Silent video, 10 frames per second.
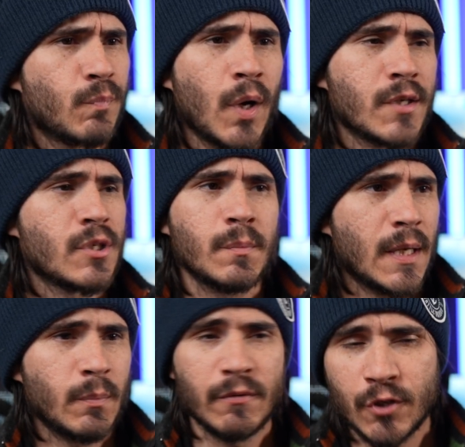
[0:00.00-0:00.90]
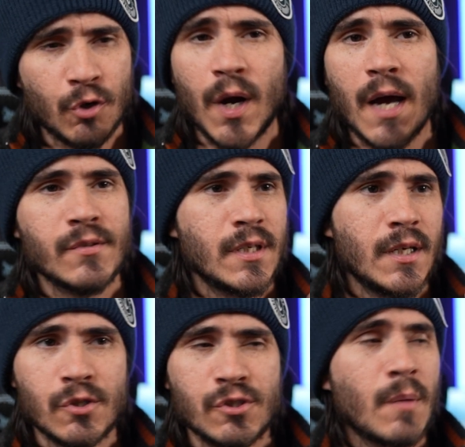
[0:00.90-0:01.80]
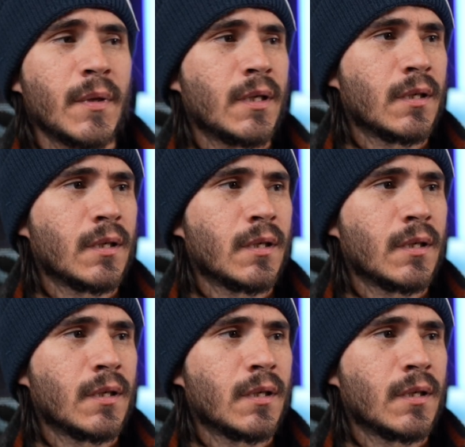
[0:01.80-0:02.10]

brought some type of curiosity or something.